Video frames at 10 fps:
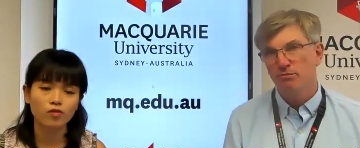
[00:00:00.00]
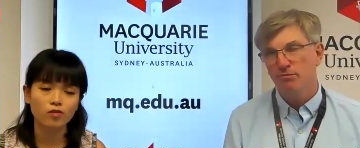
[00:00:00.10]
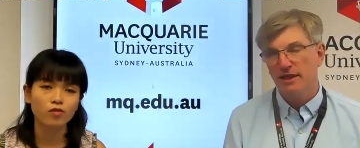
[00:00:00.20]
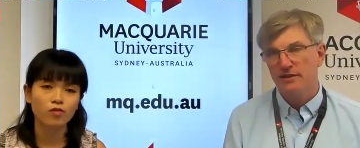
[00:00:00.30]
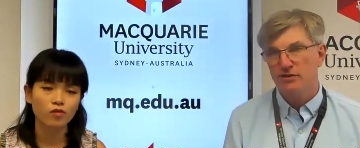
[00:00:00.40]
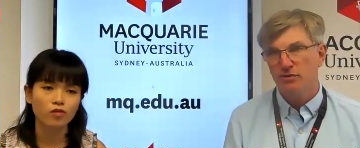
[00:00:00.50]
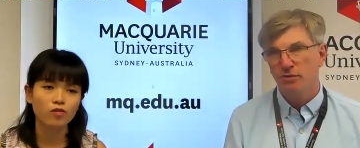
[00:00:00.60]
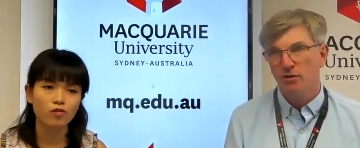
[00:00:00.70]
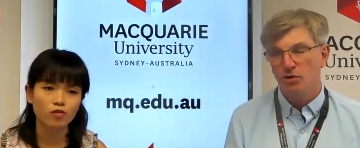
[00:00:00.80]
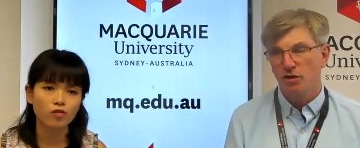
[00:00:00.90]
Speaker 1: place you
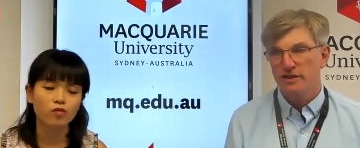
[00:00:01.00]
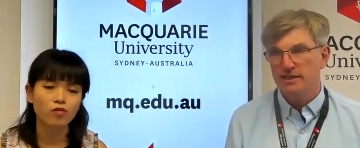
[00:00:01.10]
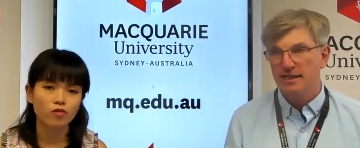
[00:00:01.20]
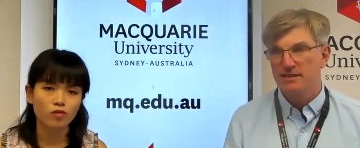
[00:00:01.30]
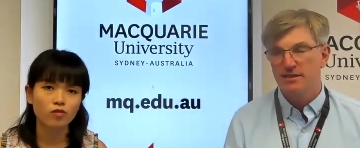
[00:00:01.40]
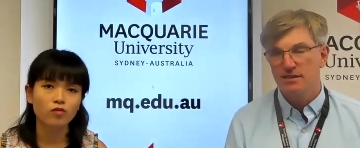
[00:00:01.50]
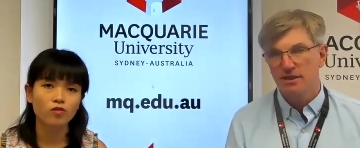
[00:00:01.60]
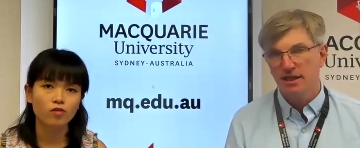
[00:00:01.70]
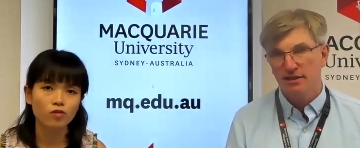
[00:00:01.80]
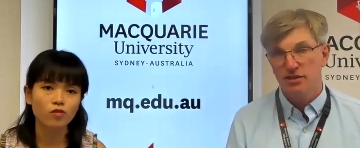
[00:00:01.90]
with organisations
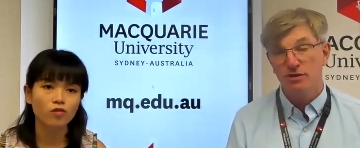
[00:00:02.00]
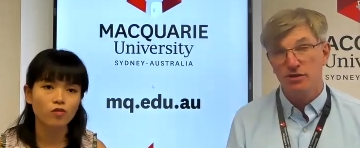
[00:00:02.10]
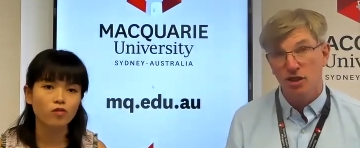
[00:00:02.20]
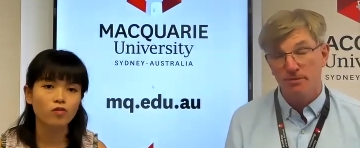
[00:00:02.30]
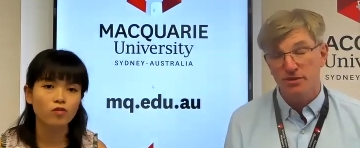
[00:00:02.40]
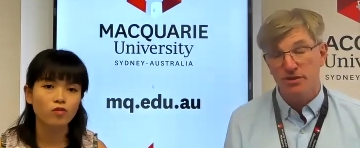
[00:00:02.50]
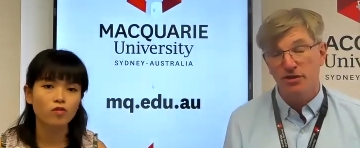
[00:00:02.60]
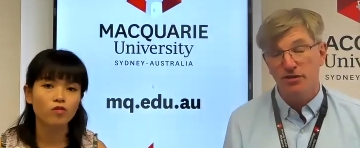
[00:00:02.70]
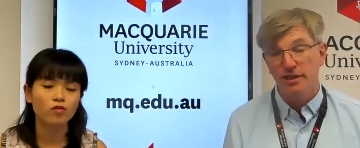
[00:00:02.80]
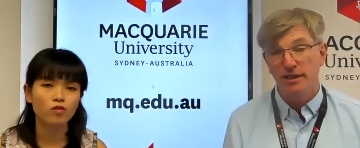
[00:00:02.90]
doing
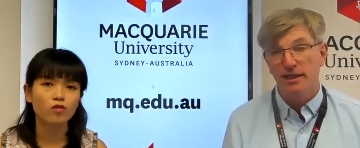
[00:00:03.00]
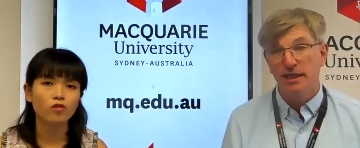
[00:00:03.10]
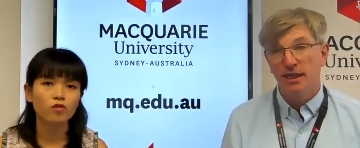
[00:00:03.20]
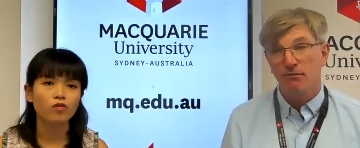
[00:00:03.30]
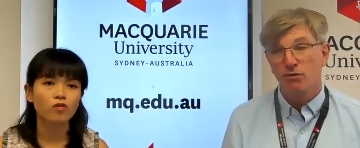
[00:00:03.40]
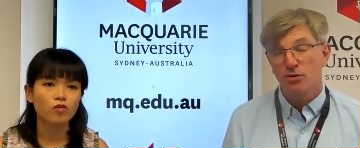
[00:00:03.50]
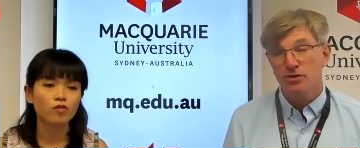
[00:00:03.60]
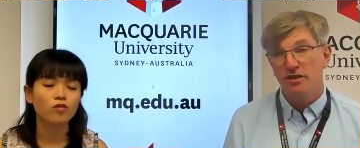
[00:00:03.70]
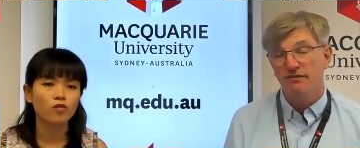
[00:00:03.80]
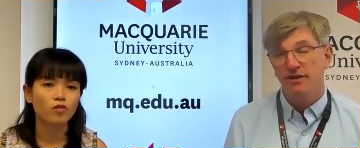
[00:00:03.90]
cybersecurity. We're
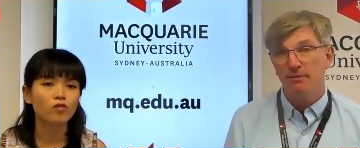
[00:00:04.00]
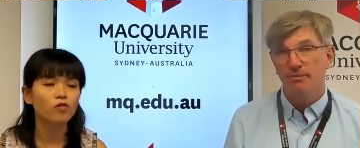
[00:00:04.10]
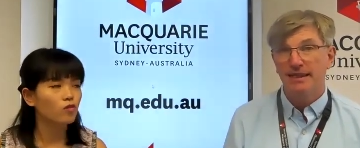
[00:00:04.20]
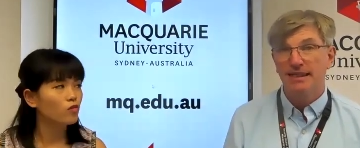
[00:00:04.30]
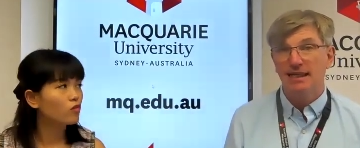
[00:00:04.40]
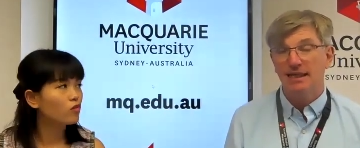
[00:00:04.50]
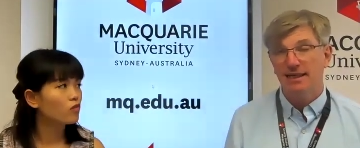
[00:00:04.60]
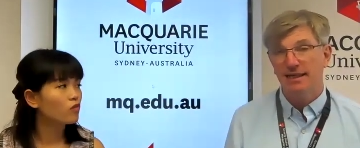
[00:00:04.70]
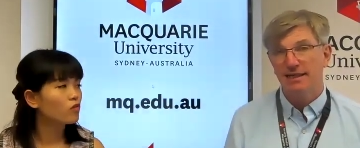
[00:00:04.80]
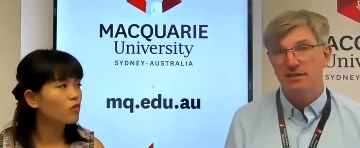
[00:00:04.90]
also developing an
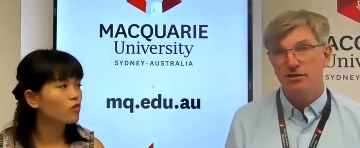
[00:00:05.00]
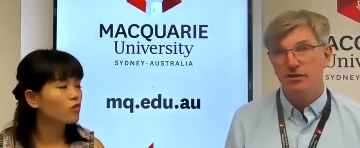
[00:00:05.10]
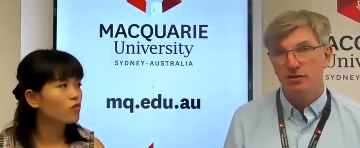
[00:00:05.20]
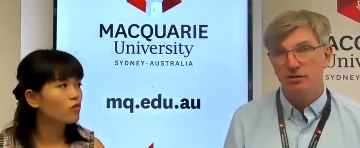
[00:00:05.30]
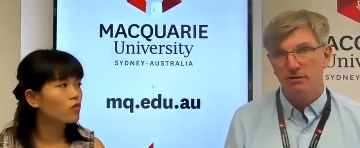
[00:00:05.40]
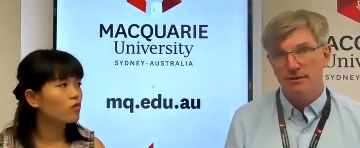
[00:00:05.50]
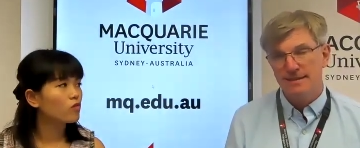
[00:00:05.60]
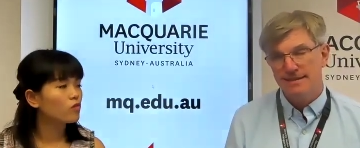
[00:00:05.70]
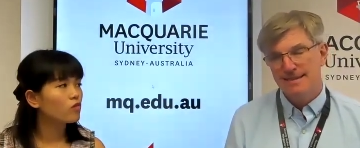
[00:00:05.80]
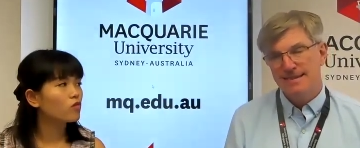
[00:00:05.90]
internal
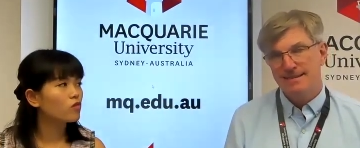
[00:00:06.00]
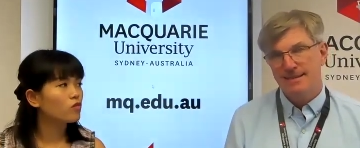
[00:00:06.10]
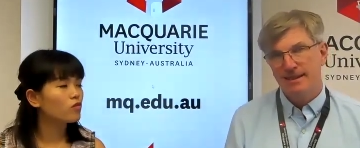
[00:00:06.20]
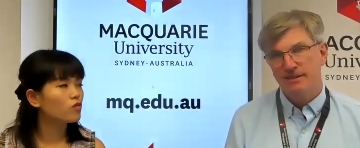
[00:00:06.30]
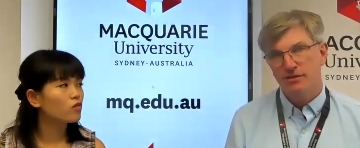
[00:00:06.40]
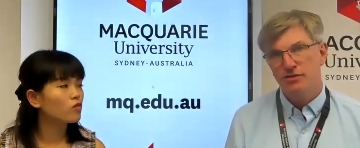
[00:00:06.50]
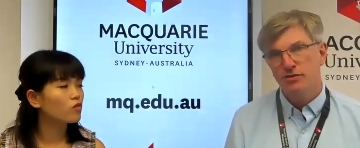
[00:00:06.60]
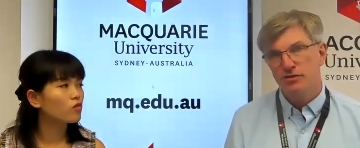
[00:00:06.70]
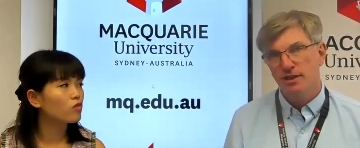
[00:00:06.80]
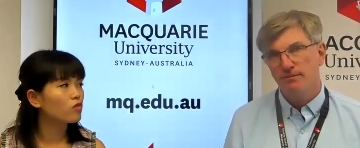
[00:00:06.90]
centre to do
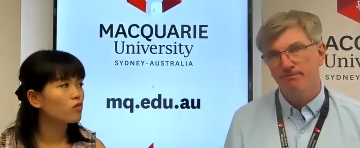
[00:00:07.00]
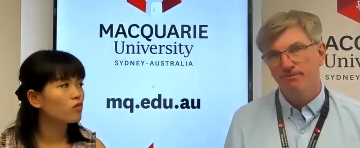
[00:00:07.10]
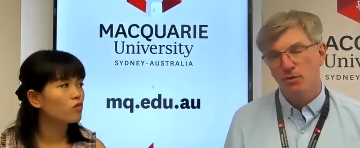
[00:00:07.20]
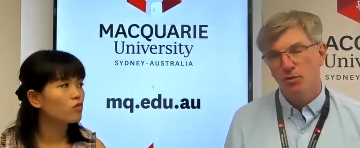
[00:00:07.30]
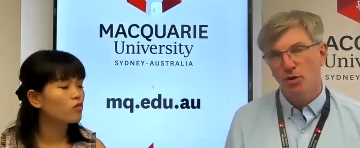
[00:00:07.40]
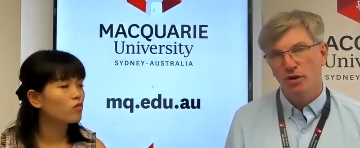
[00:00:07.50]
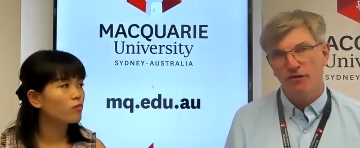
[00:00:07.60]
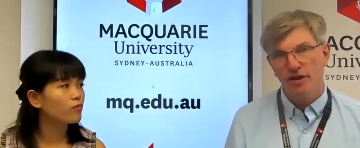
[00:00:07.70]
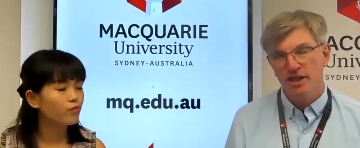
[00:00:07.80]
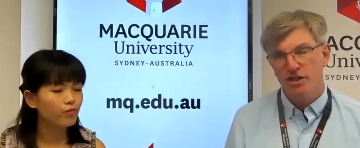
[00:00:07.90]
some work
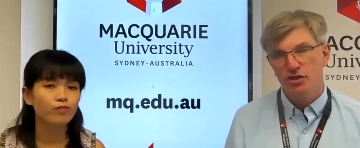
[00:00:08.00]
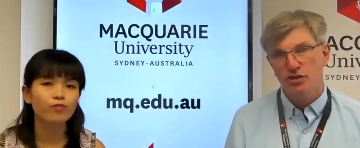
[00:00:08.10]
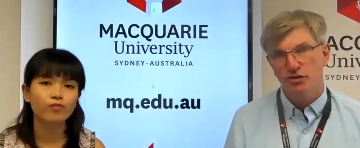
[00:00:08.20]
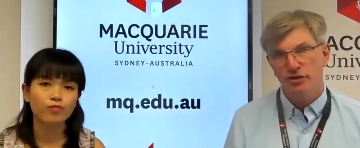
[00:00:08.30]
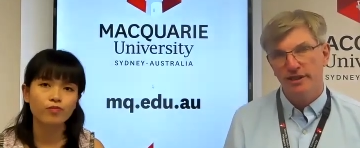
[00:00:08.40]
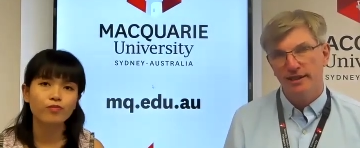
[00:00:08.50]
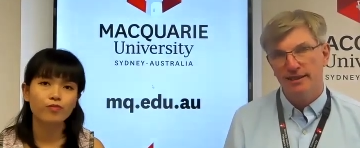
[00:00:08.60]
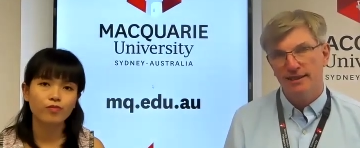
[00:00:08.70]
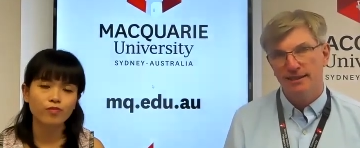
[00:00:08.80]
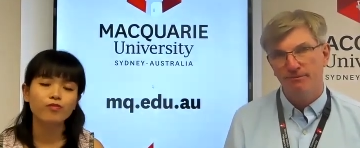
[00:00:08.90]
for industry
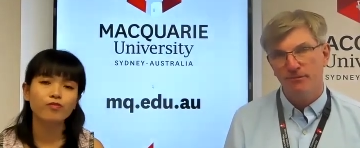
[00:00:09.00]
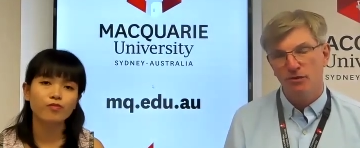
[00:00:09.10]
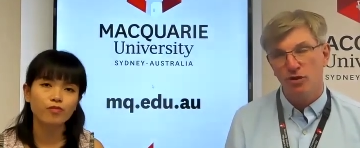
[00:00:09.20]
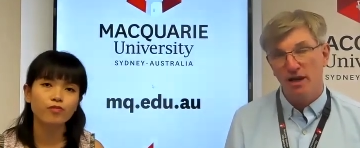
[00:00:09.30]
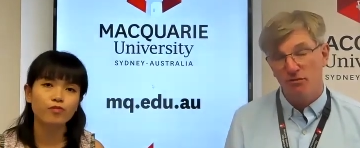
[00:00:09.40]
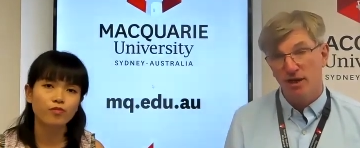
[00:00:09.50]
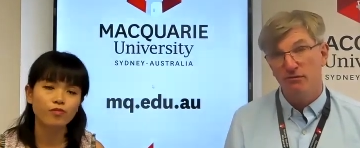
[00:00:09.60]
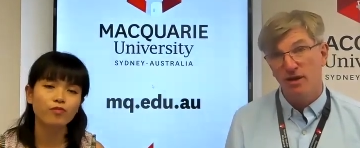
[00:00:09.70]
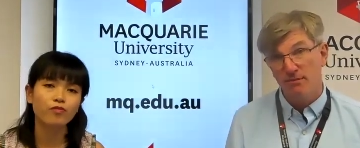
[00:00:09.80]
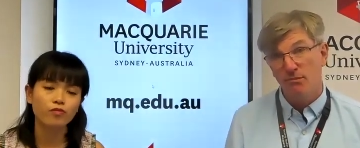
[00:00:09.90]

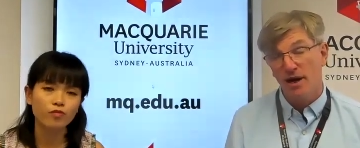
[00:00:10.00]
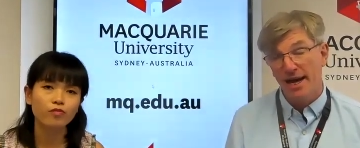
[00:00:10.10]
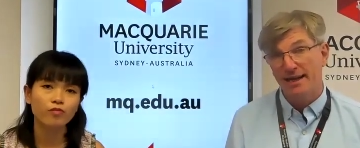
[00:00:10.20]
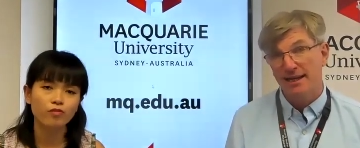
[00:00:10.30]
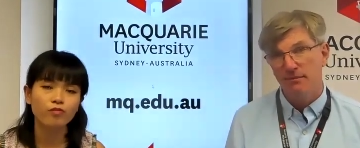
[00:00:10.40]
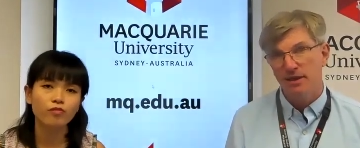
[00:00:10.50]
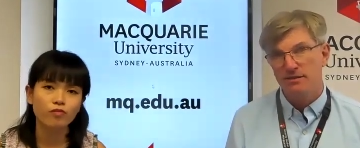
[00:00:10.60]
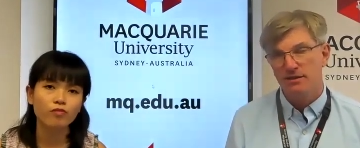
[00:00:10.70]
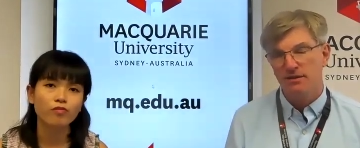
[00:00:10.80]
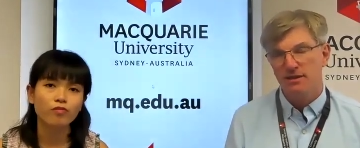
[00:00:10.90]
run by
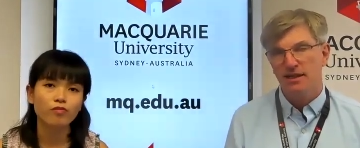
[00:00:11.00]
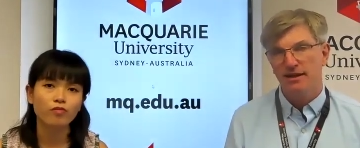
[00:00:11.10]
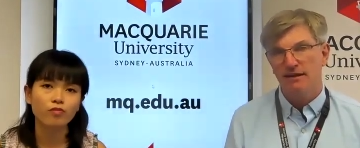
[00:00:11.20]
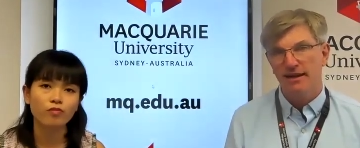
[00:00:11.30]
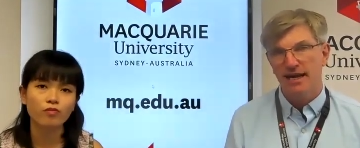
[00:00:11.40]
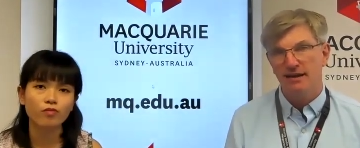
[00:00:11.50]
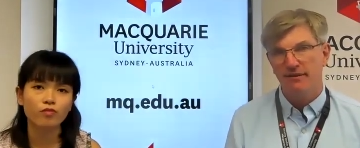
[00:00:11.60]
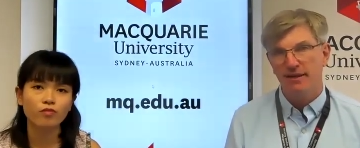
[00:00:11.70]
academics, so out of